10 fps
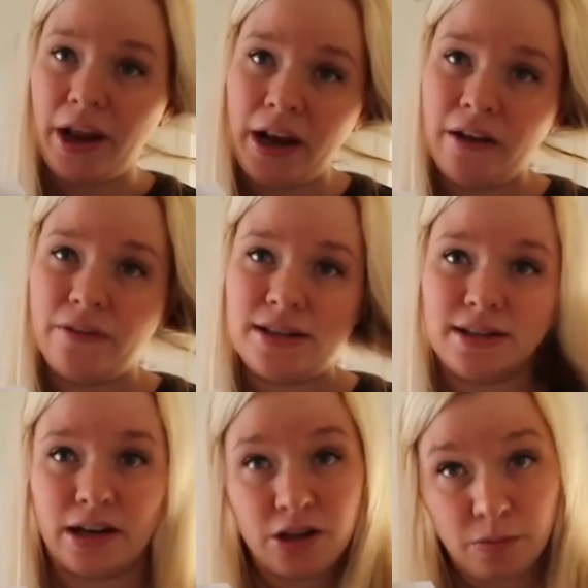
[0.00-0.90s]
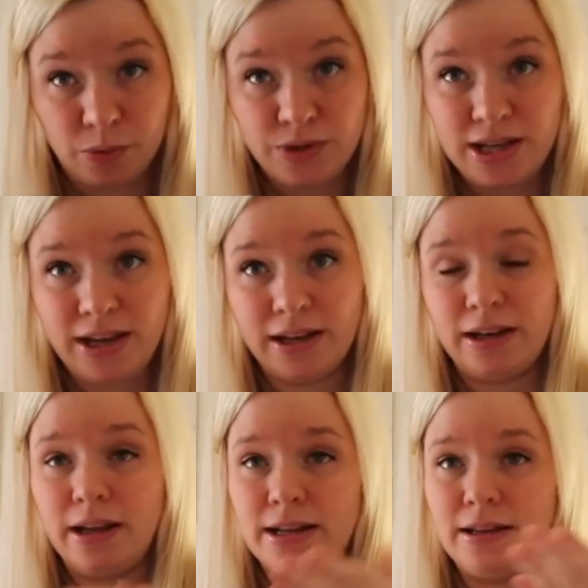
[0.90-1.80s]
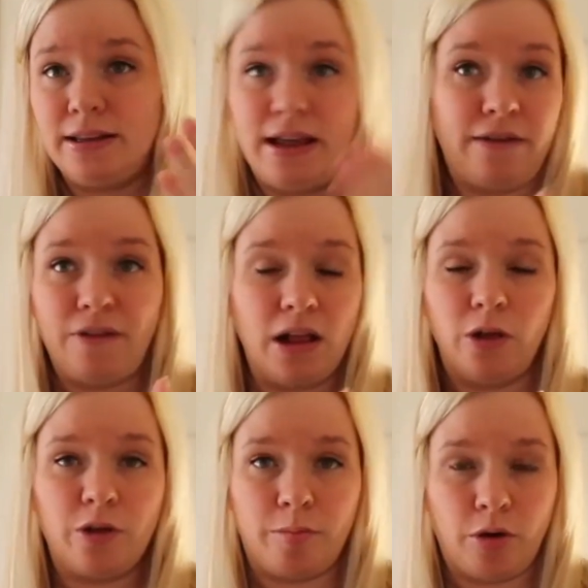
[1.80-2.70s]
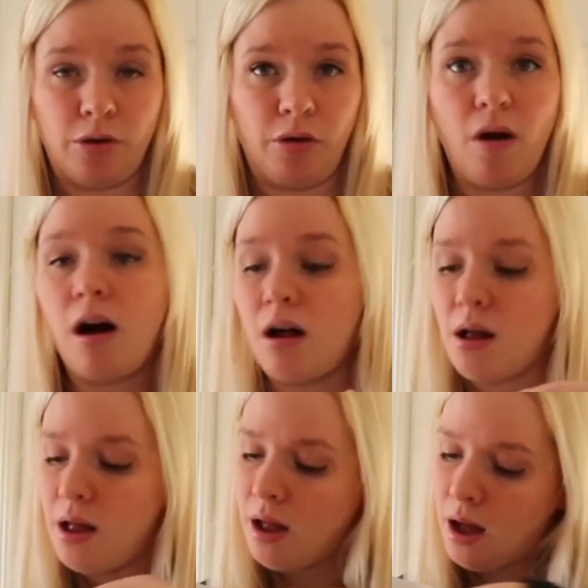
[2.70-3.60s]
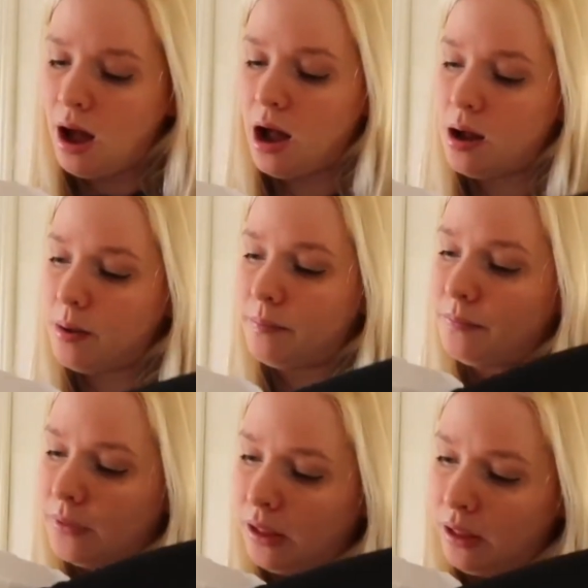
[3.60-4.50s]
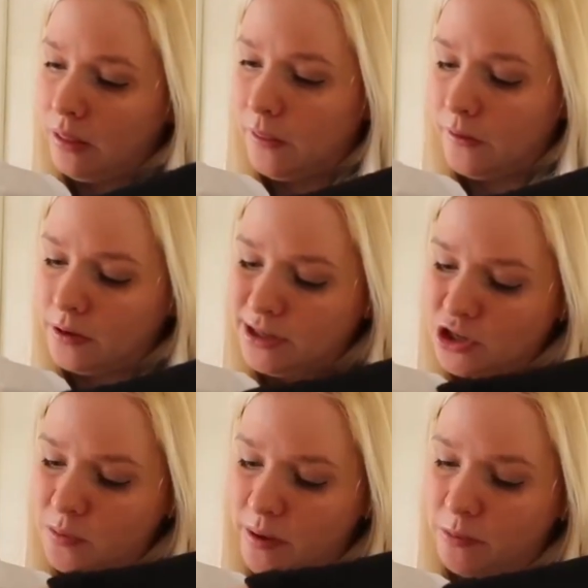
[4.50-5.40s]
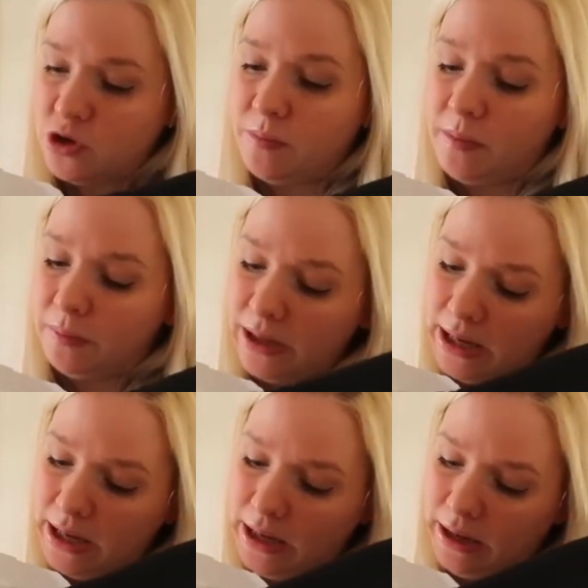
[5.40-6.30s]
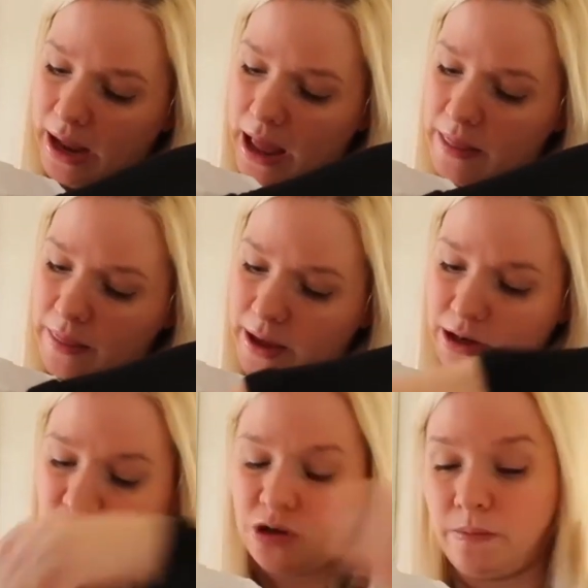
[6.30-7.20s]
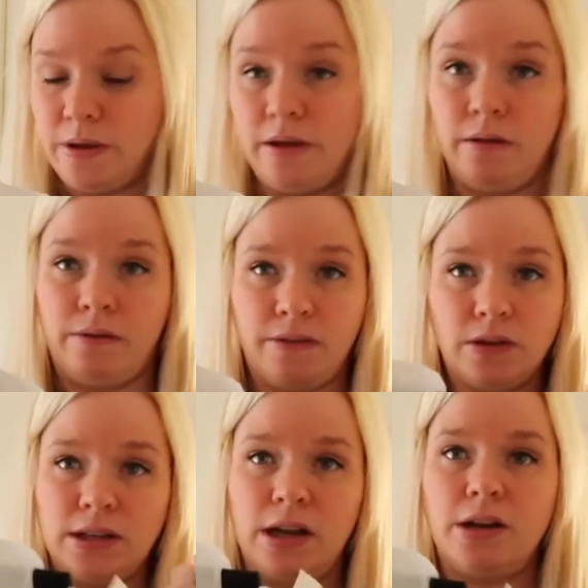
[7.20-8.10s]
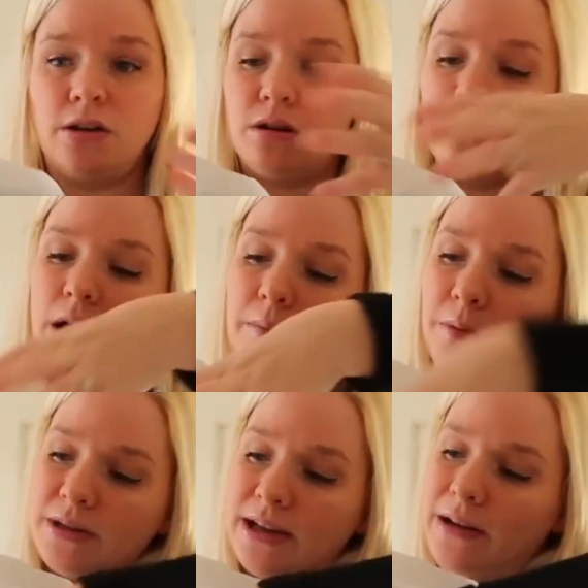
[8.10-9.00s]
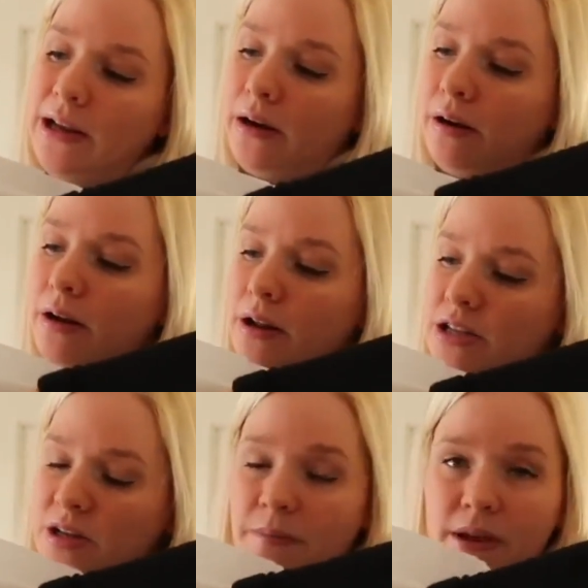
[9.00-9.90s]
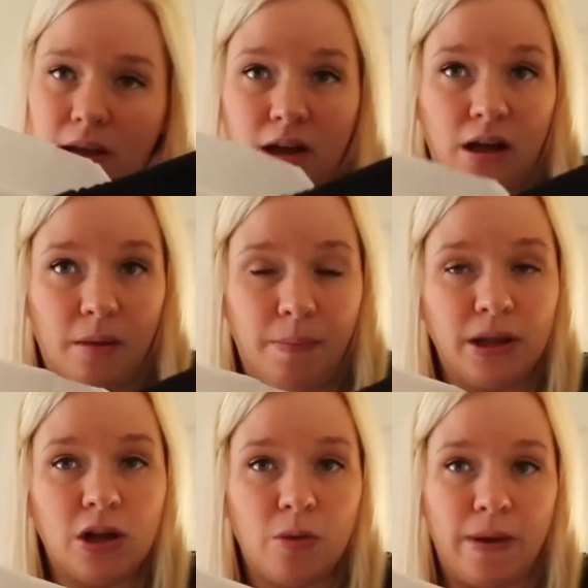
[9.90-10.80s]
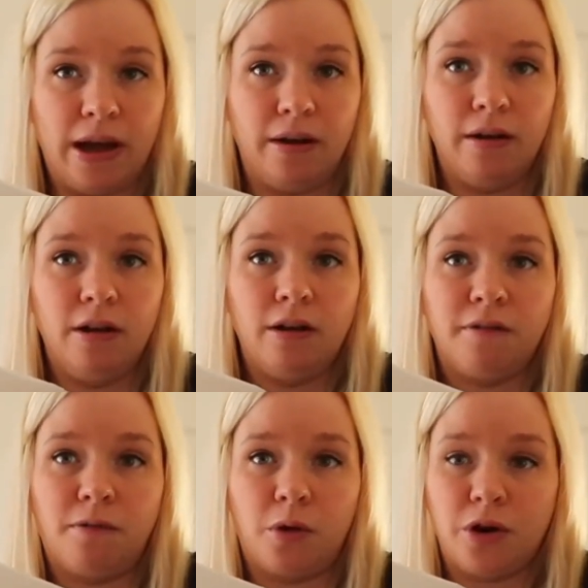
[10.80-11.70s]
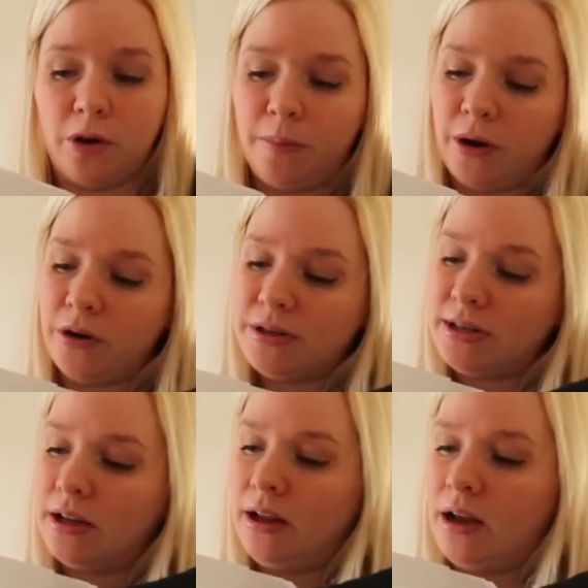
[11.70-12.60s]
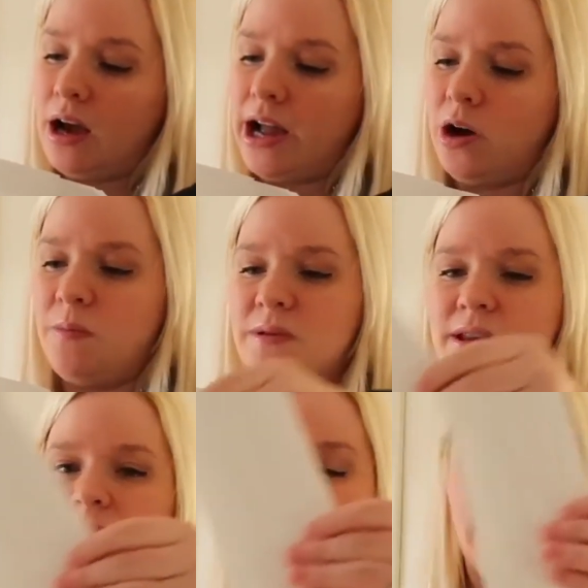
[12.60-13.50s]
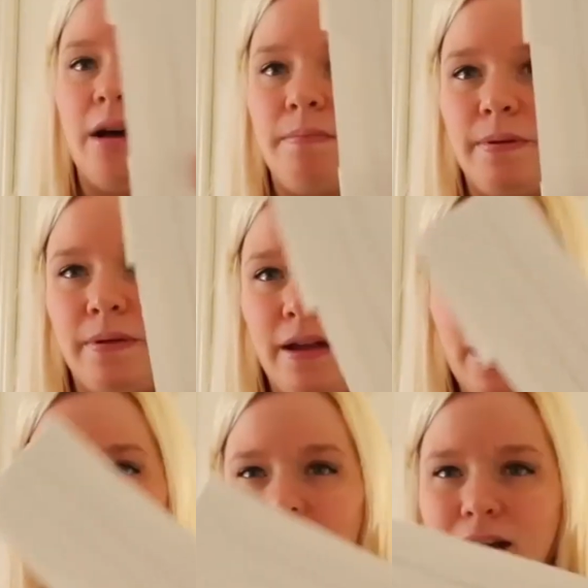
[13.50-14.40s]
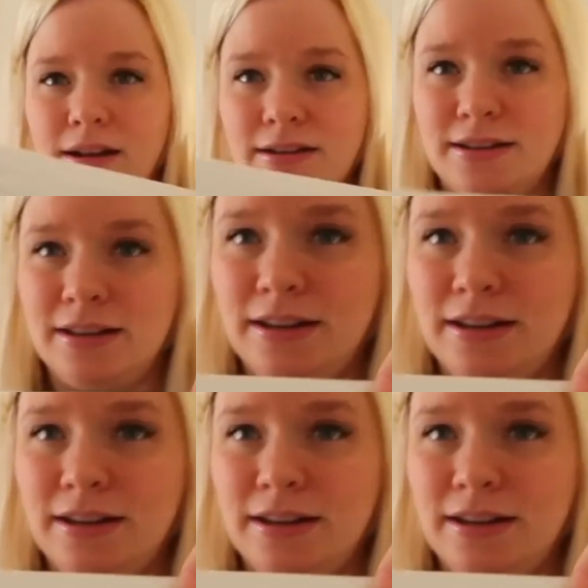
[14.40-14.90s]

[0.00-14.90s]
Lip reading: it if it's done in the boutique and they followed the protocol. The tissue paper should be pleated, and then it should be folded under and put down here to be a pillow bed for your purse. I opened this one up, and